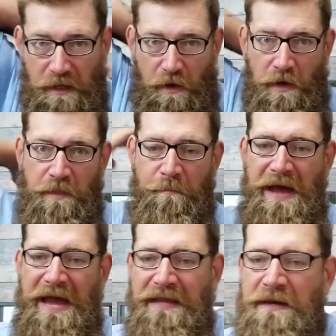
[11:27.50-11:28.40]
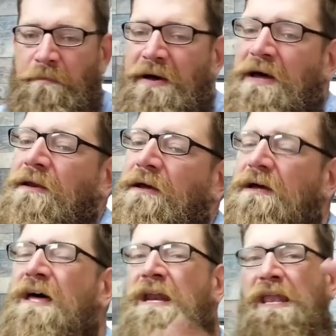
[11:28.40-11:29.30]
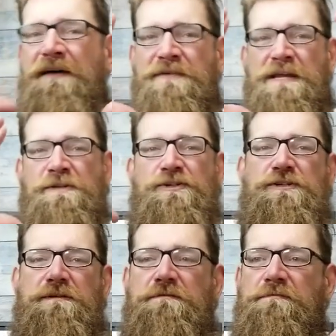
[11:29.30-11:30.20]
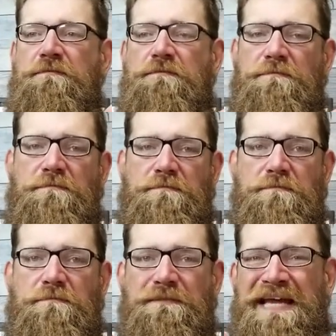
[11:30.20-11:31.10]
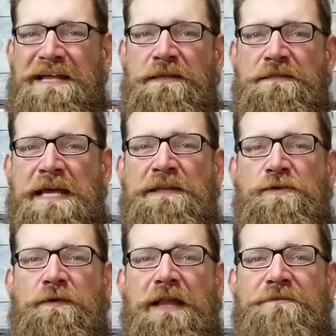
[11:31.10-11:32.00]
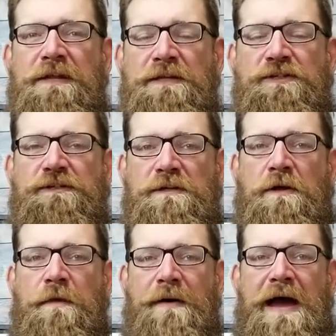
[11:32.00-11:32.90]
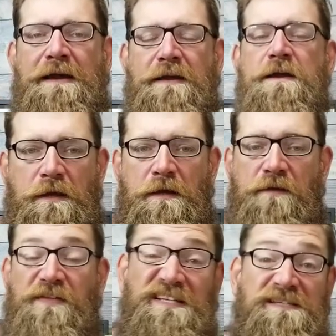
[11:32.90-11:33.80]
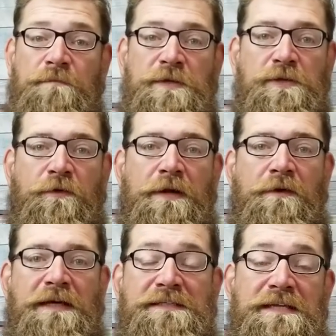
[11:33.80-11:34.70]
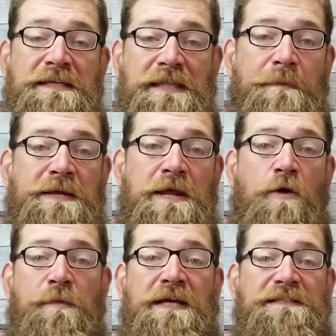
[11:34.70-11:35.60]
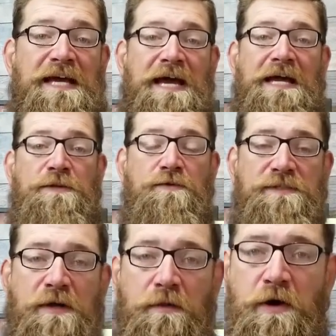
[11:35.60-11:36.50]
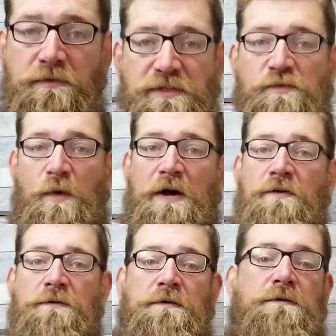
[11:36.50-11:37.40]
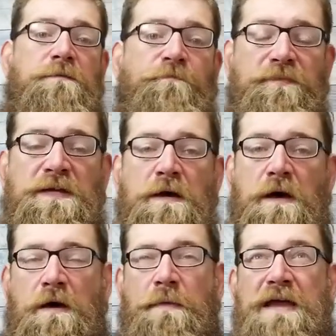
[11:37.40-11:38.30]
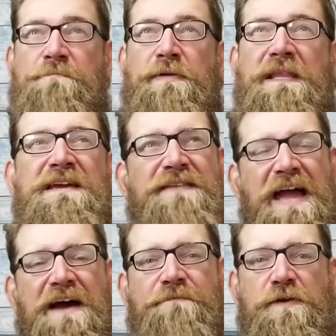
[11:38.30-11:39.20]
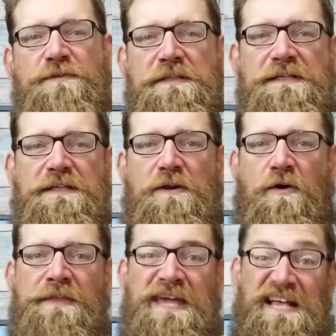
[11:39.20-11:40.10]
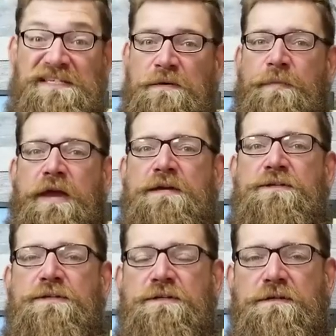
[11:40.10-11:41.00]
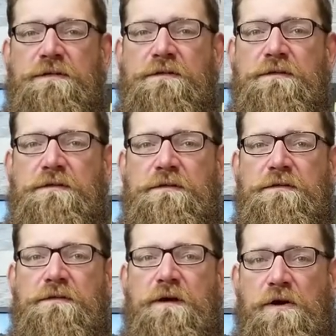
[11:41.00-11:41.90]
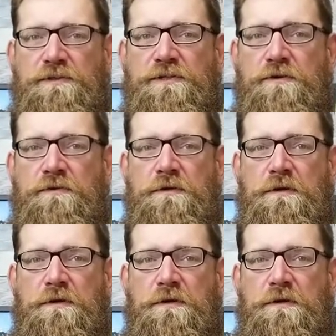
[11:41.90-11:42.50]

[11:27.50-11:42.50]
on the back in about an 11-inch, 10 to 11-inch on the back. If that's something you're interested in, let me know, because I do sell those as well. I believe I have those listed on the Etsy page also.